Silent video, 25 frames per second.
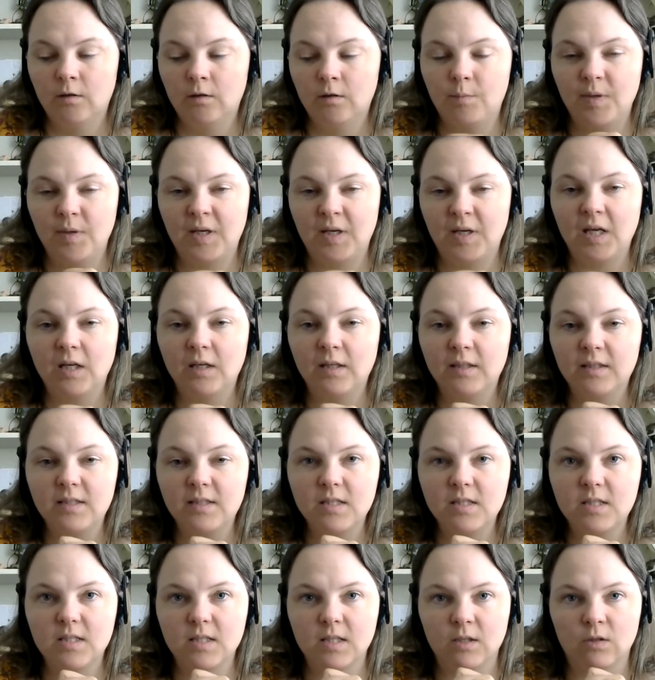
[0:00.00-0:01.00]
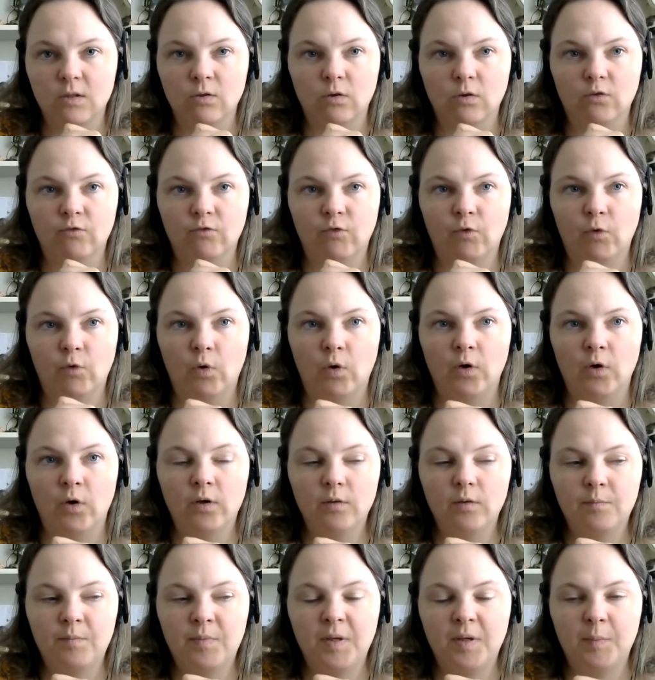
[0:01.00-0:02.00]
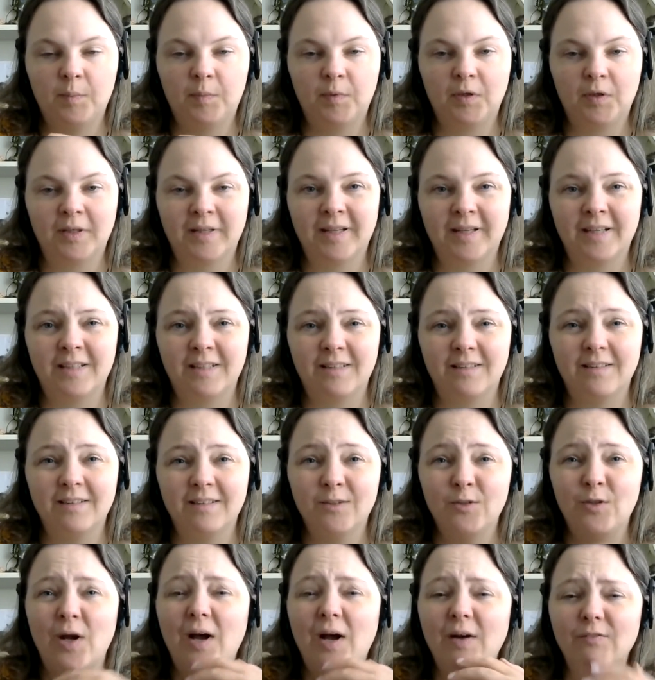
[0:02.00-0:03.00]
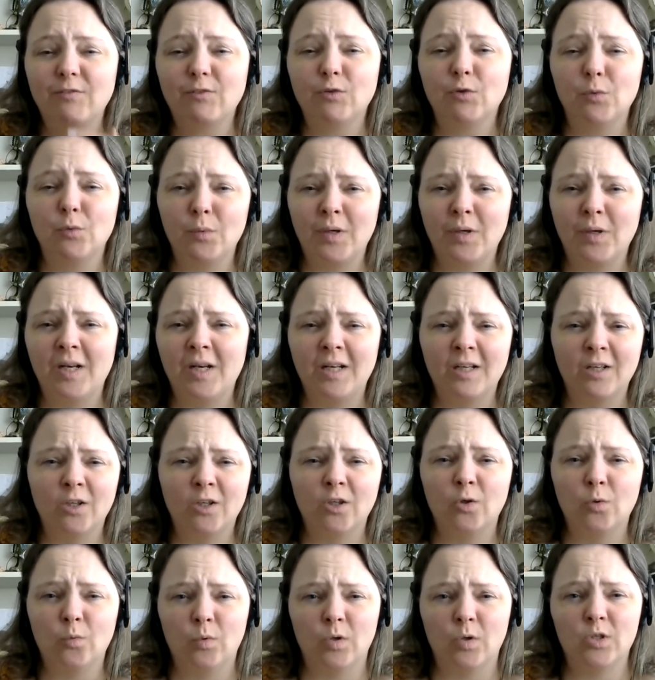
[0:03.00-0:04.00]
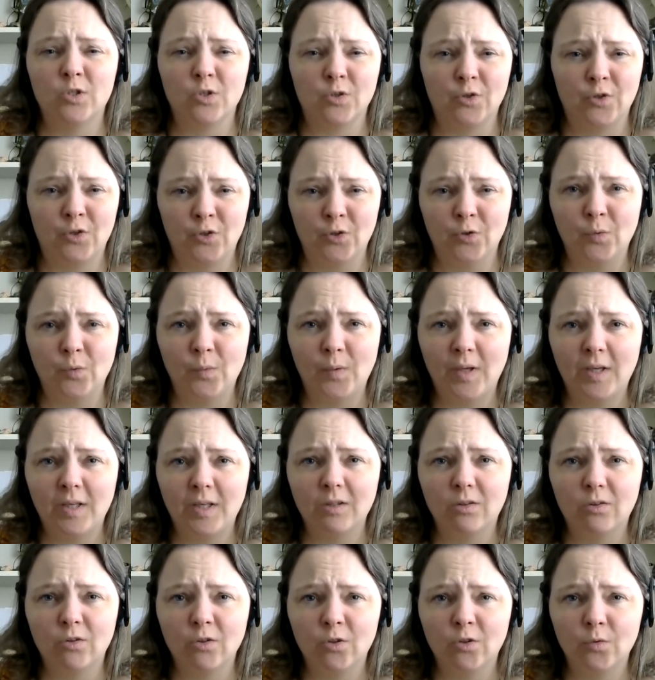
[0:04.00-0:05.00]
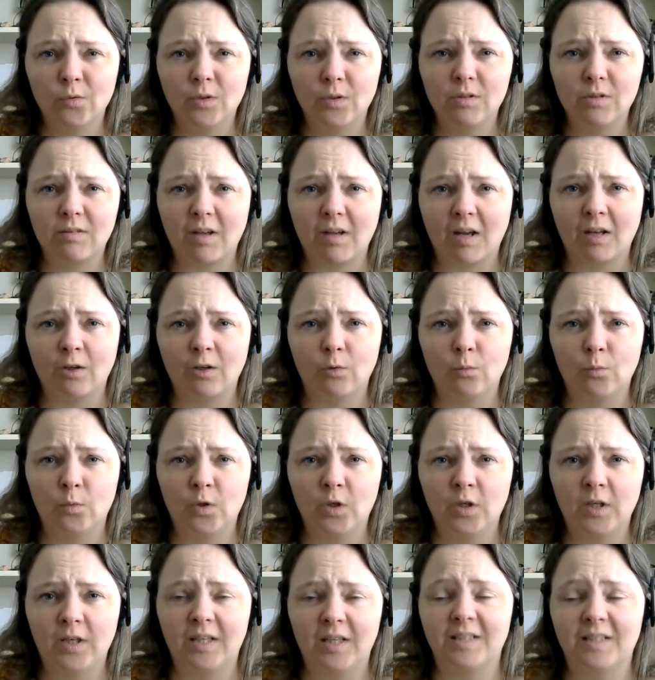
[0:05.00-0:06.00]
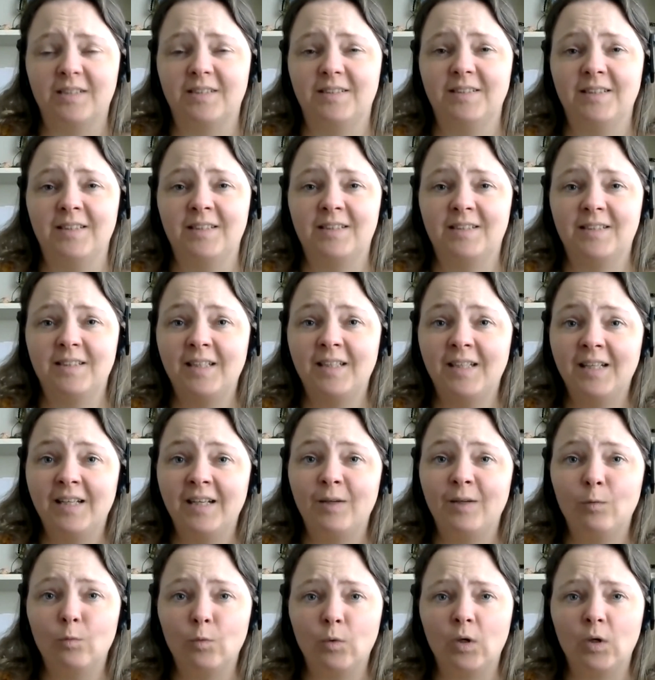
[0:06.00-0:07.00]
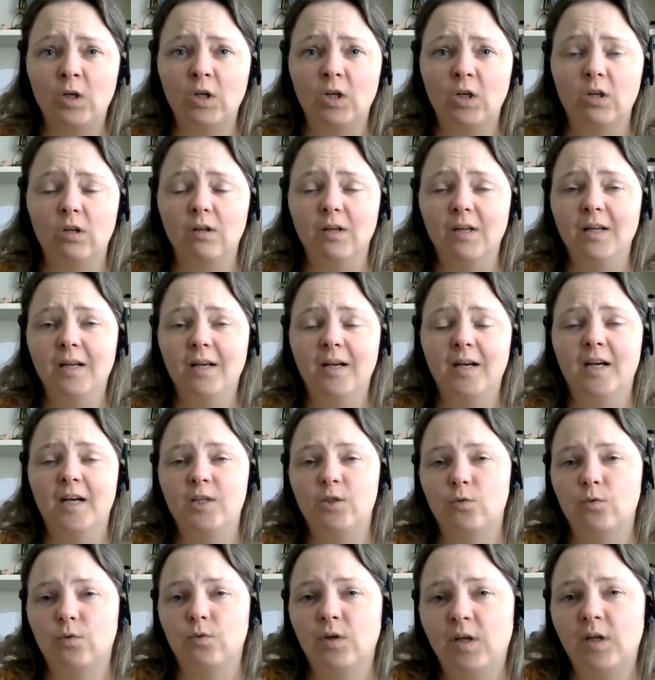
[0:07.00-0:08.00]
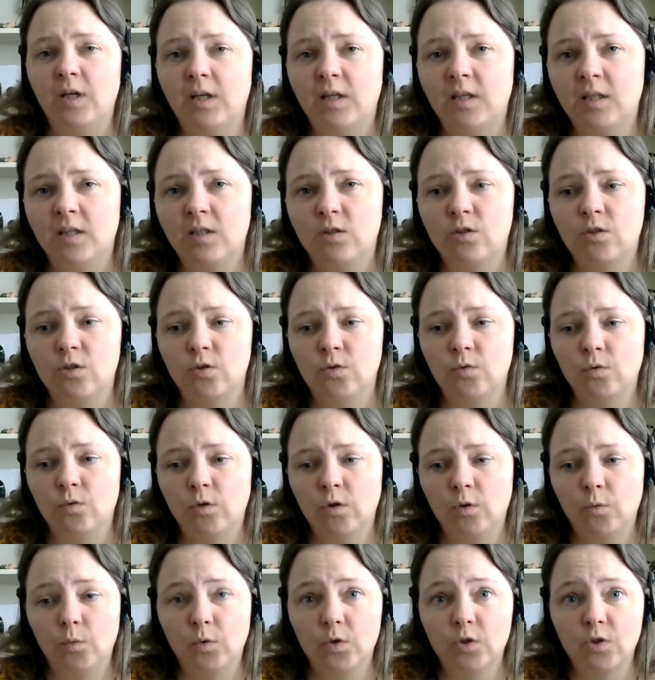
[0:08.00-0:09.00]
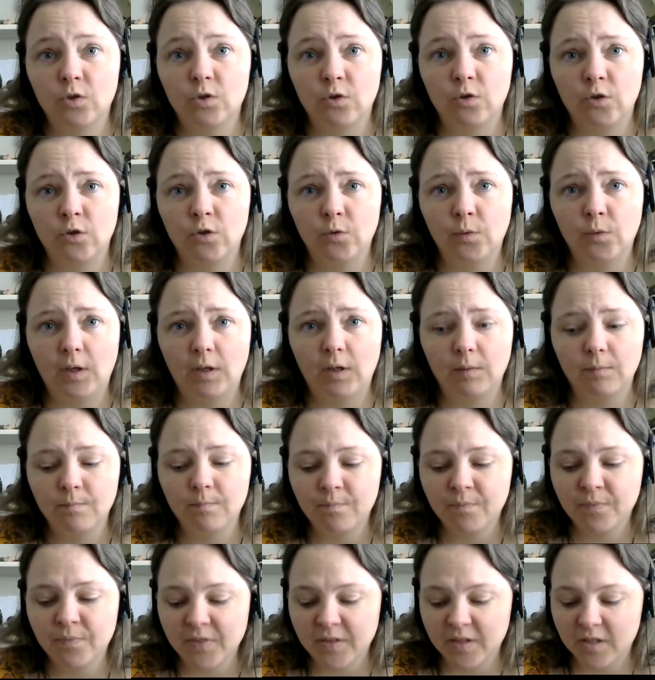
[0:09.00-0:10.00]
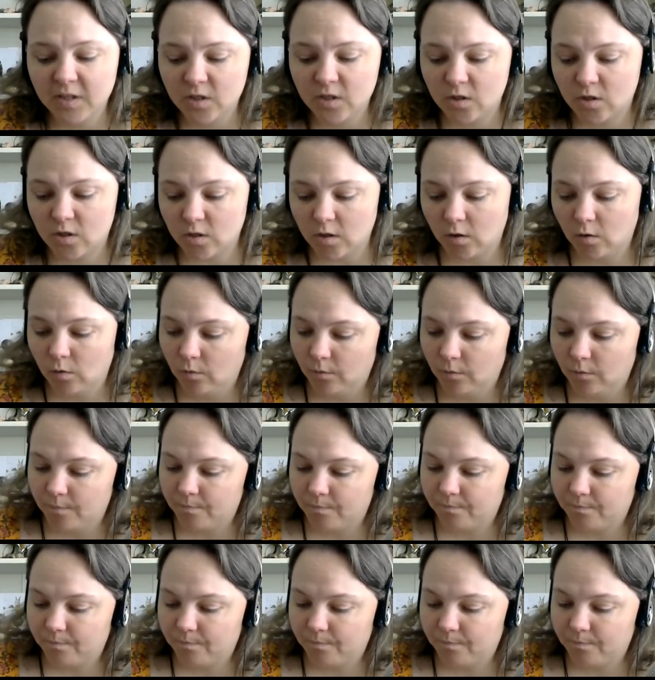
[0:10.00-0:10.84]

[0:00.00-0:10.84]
beginners, it's not for people that you have to really know what you're doing to do this kind of work. It's healing work, and you really need to know what you're doing. So